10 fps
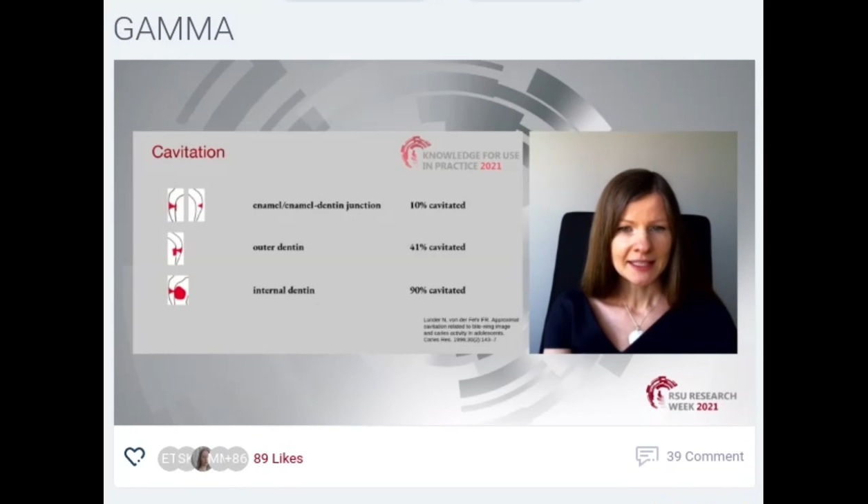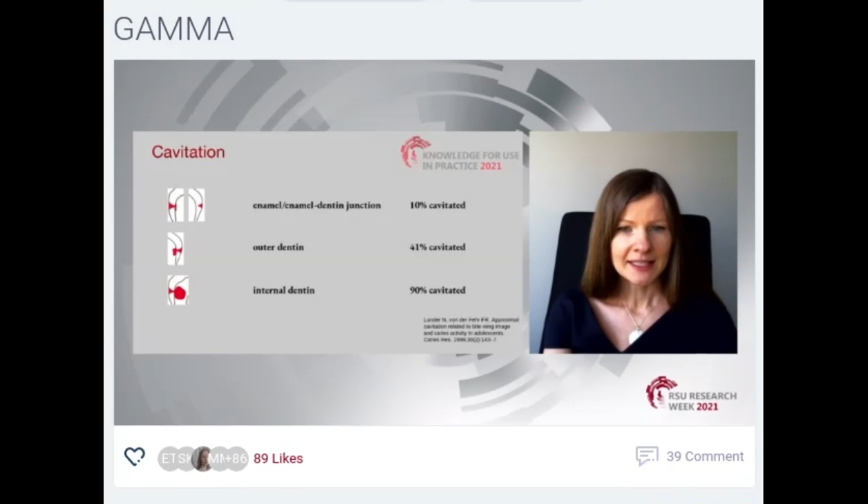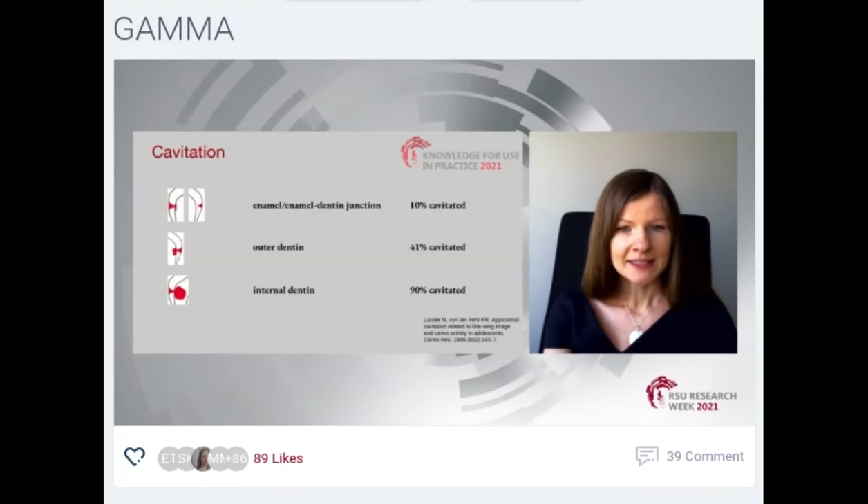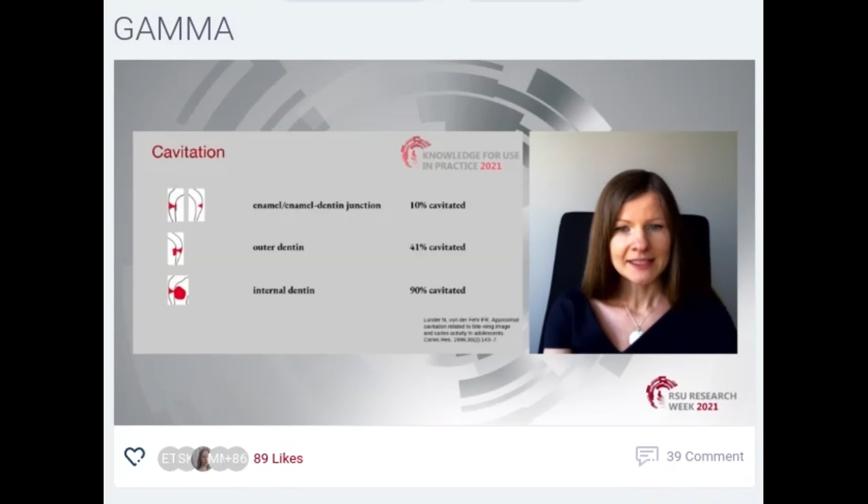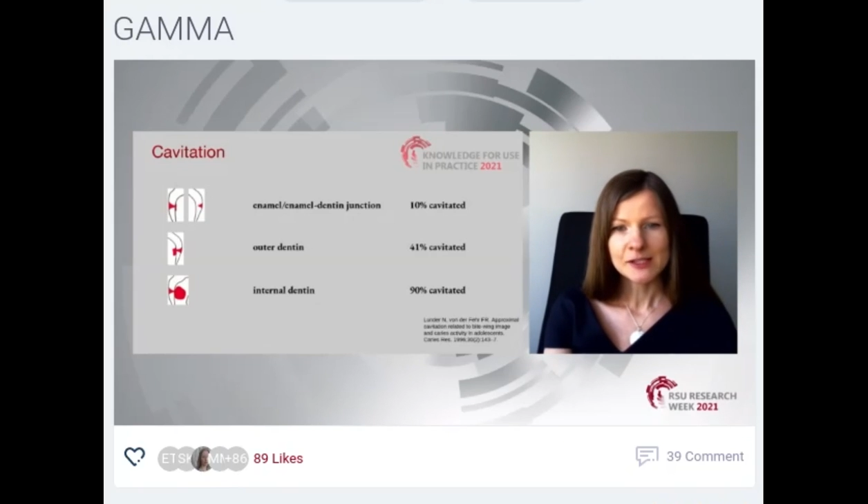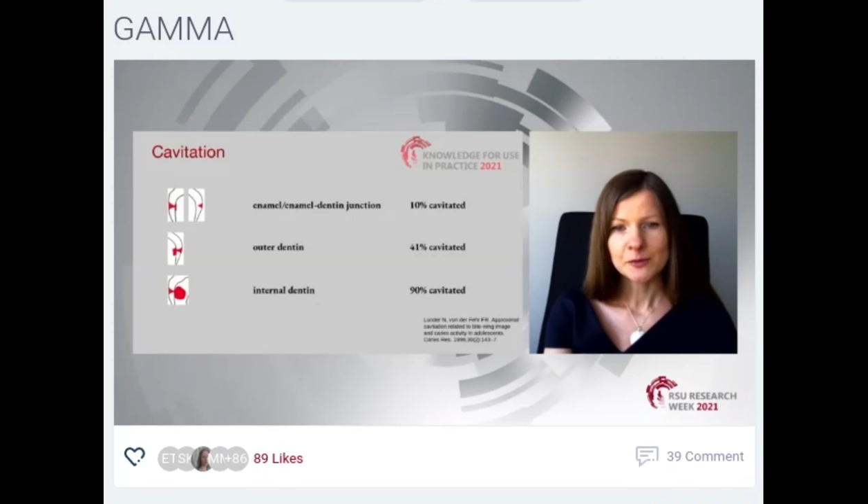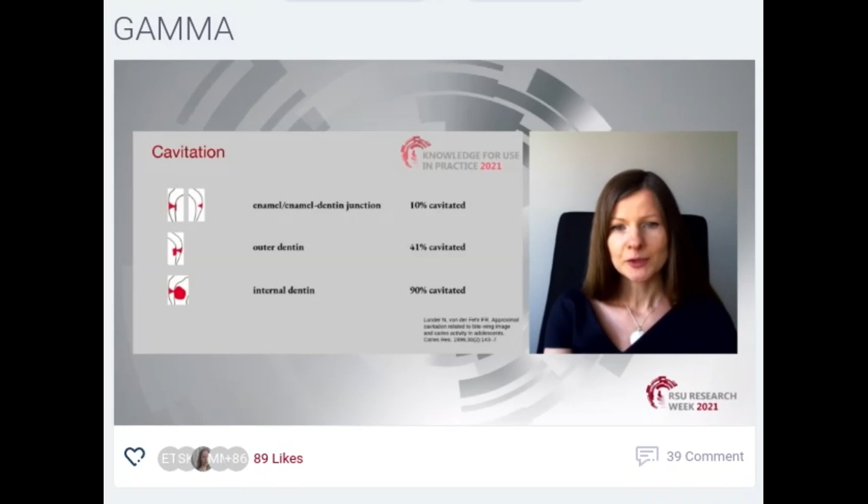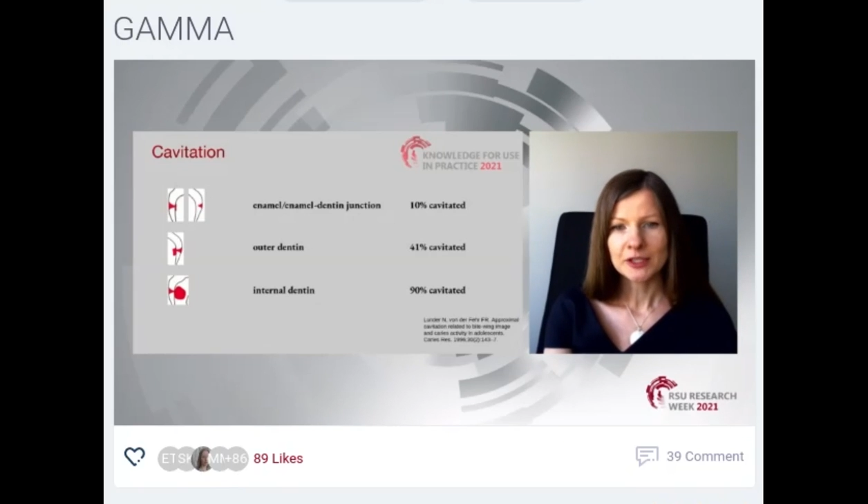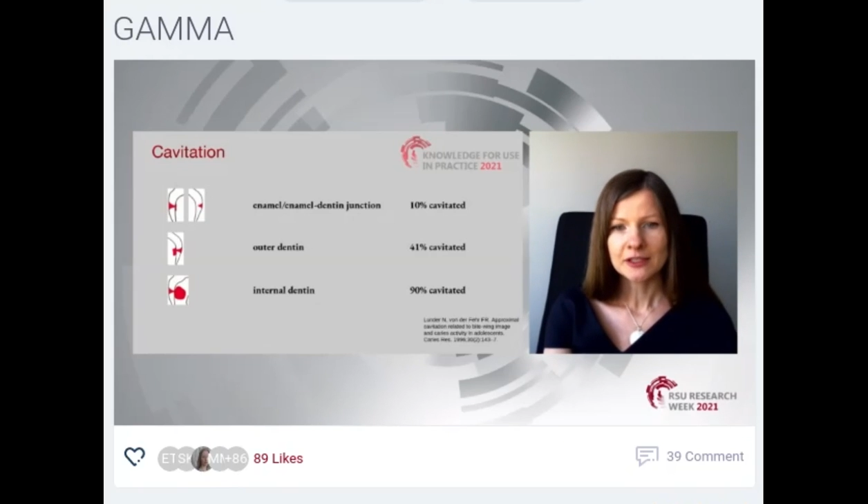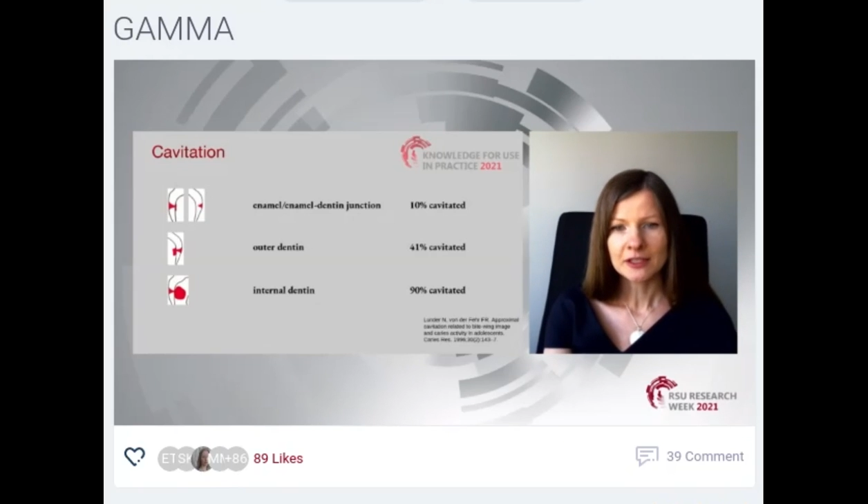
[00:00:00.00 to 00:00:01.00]
dentists
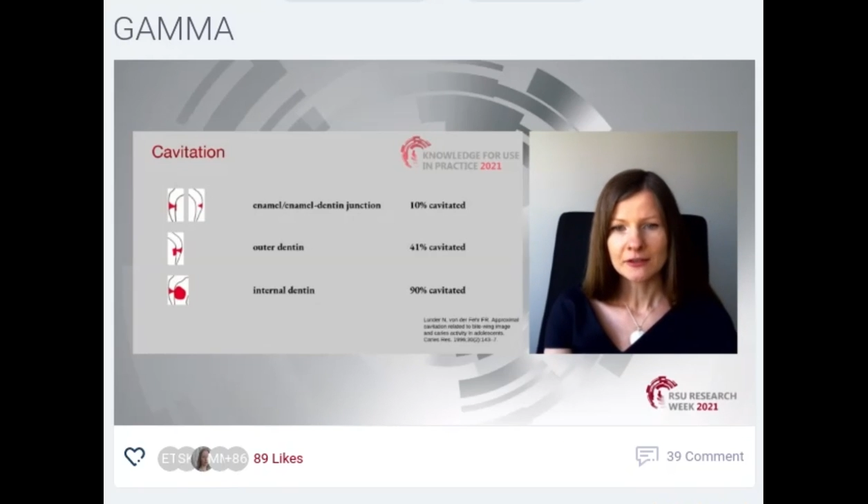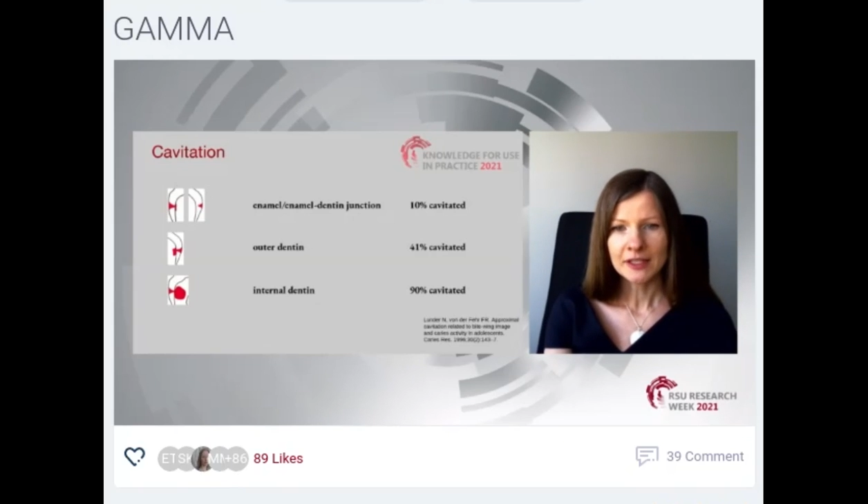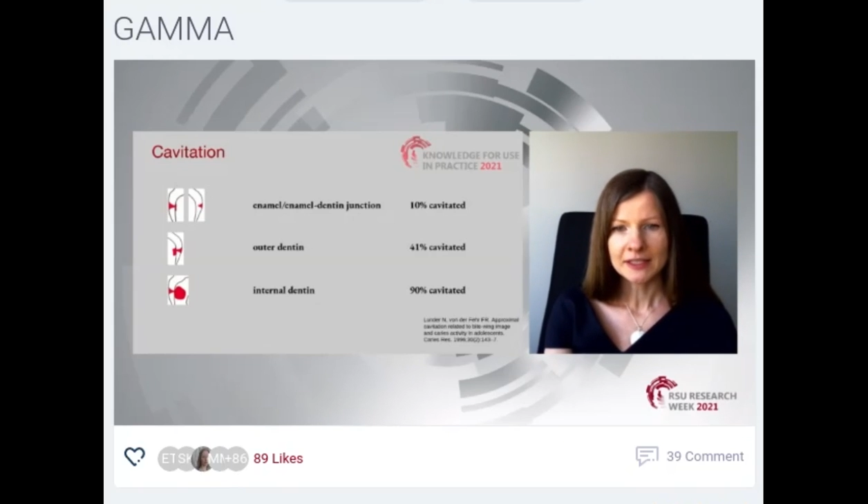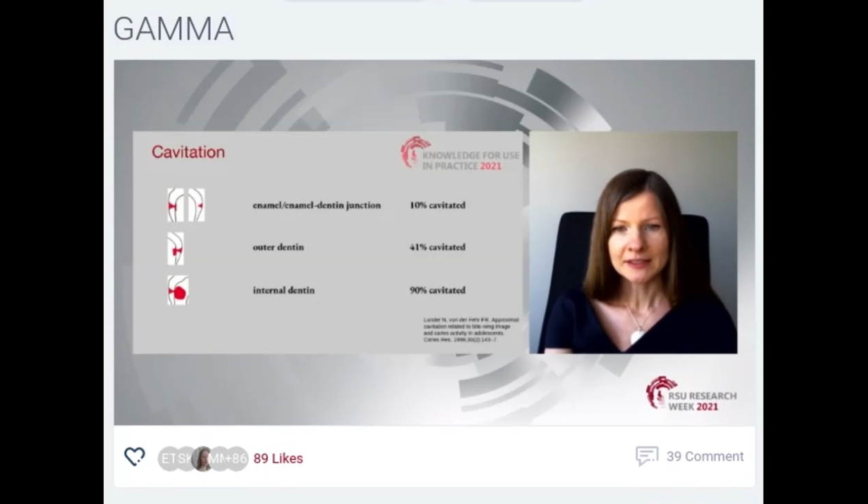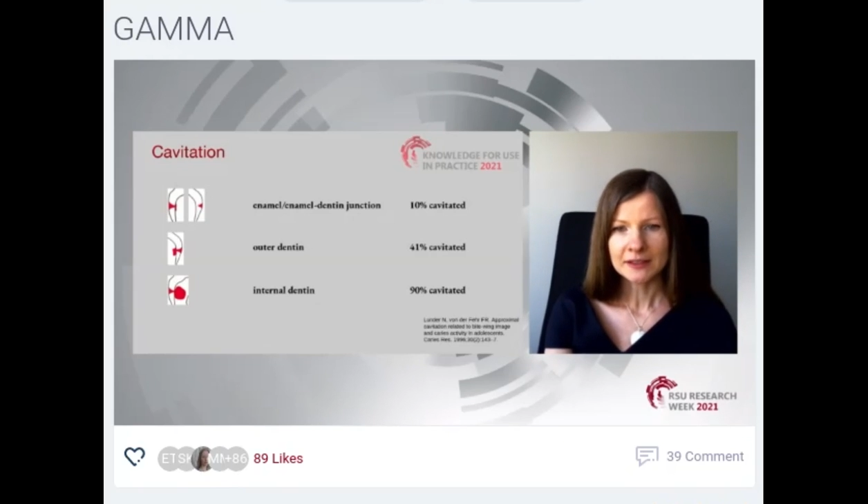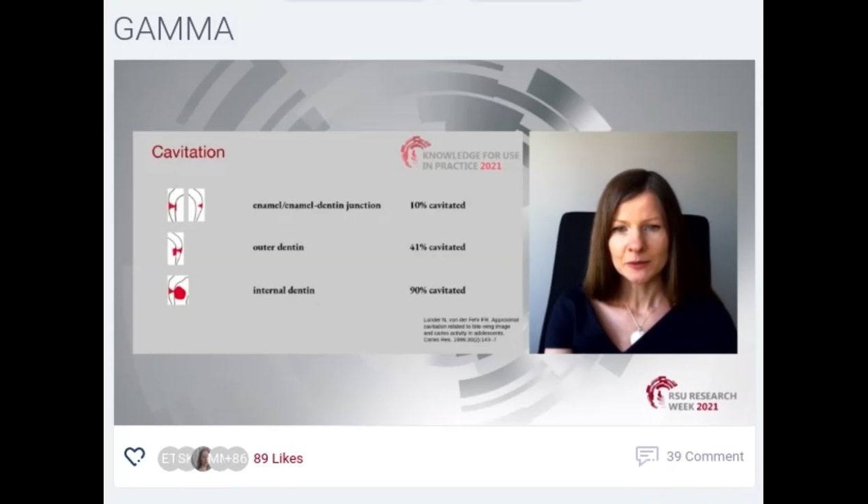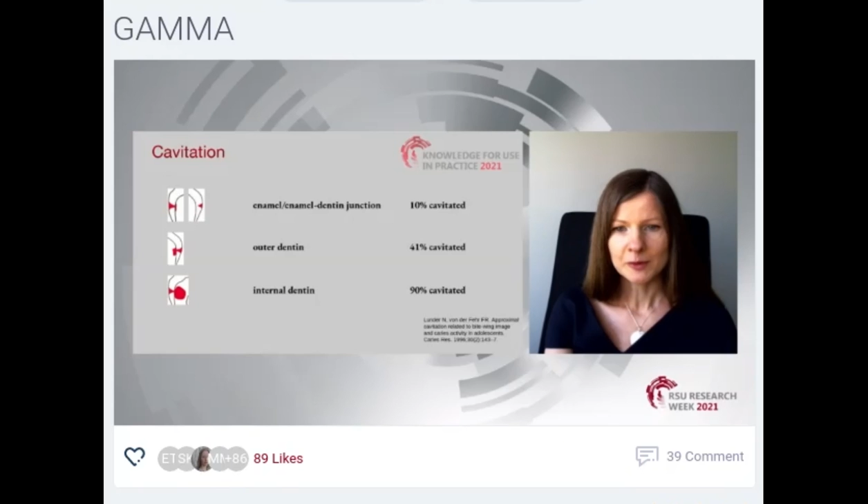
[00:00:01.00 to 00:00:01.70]
would intervene